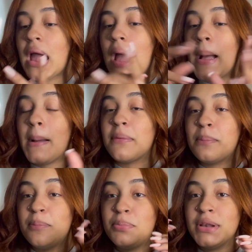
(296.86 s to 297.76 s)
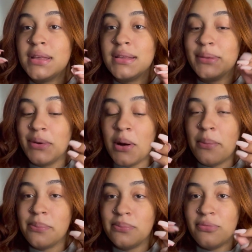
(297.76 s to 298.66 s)
I put it
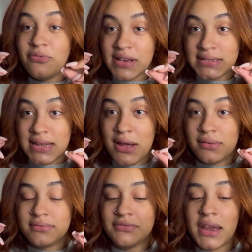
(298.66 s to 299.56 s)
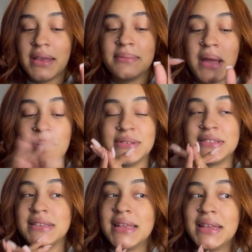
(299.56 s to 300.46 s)
face down, right? I'm
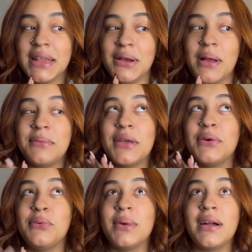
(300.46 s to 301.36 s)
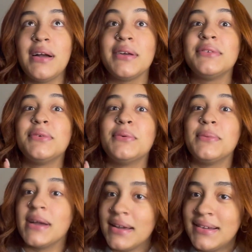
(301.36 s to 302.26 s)
just standing there. I'm like, oh my God, oh
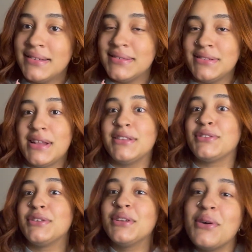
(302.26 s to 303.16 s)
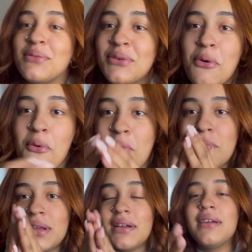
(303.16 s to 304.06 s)
my God, should I turn it over? Oh
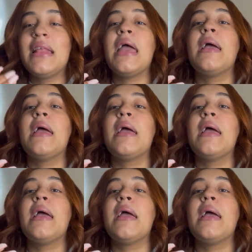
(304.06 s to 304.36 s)
my God.